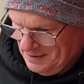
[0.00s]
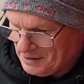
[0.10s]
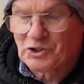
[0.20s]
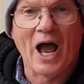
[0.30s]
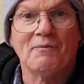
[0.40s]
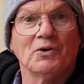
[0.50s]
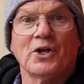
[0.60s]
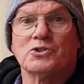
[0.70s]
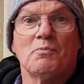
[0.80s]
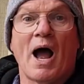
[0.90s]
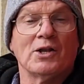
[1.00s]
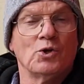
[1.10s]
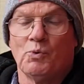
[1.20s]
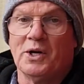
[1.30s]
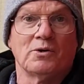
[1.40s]
the devil doesn't mind
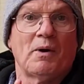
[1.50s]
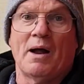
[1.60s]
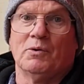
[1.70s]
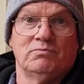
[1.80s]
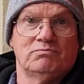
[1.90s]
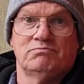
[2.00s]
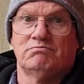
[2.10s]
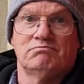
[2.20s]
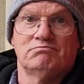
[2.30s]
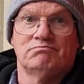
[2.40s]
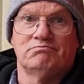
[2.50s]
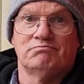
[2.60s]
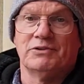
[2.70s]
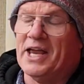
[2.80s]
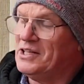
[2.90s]
you reading your Bible.
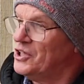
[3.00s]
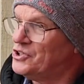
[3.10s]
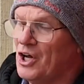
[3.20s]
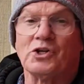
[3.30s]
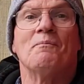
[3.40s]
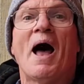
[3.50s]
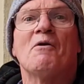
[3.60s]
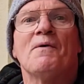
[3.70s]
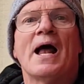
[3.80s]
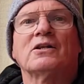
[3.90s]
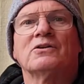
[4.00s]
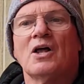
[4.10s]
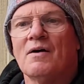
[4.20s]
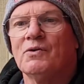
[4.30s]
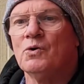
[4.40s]
He just doesn't. Matter of fact, the
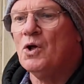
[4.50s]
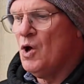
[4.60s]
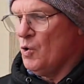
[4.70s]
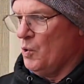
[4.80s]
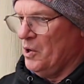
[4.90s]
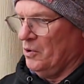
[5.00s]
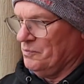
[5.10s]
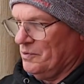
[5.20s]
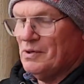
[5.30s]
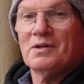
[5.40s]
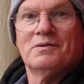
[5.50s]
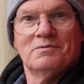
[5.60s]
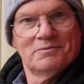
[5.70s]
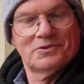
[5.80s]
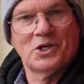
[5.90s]
devil will
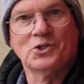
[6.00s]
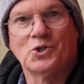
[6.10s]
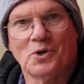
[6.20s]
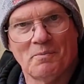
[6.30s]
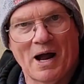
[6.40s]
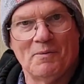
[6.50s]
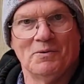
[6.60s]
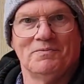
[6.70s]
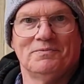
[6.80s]
teach you the Bible.